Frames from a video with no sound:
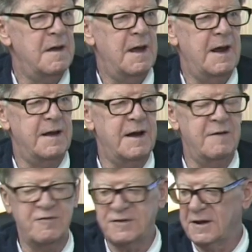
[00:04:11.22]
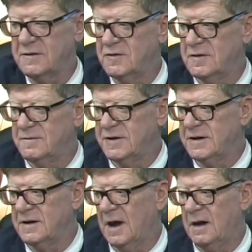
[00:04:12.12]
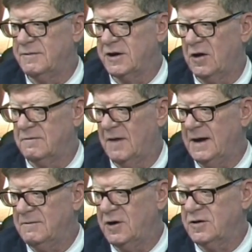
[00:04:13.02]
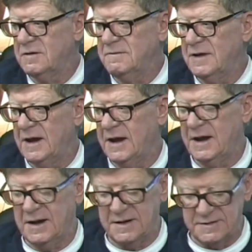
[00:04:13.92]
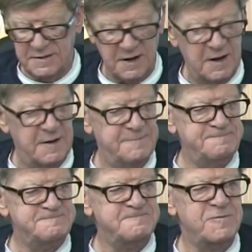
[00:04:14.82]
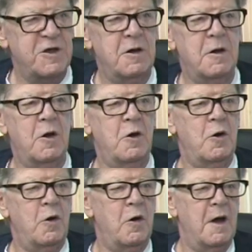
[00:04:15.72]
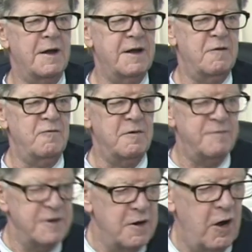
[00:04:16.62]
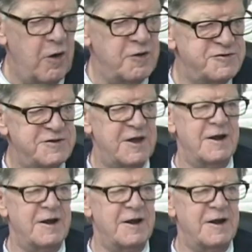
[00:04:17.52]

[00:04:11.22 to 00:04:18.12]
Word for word: And everything will be, I'll be on my modem. And um, again, we'll be all set